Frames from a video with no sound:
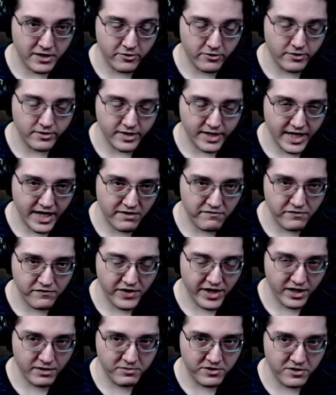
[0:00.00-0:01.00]
currently have
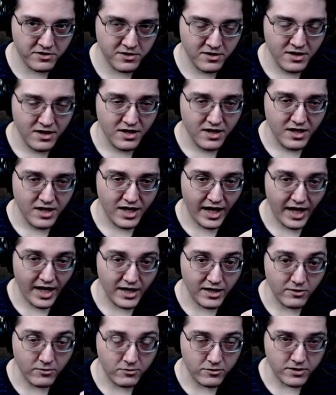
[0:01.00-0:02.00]
available.
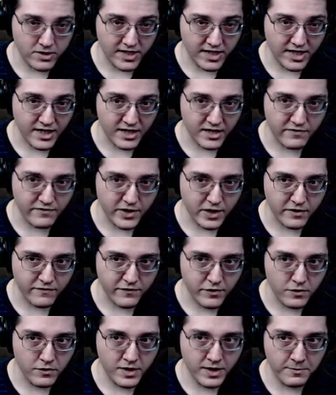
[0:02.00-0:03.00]
And in order to get into Vrauk
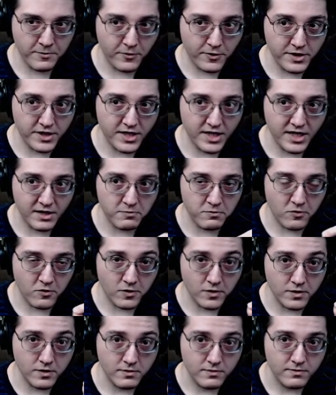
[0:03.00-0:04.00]
food, I'm going to need
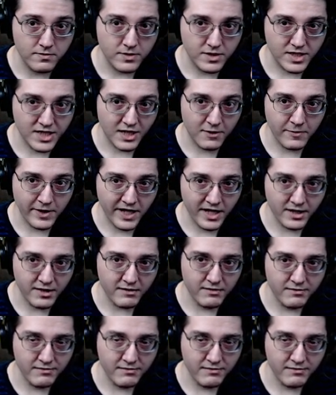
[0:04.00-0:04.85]
more seaweed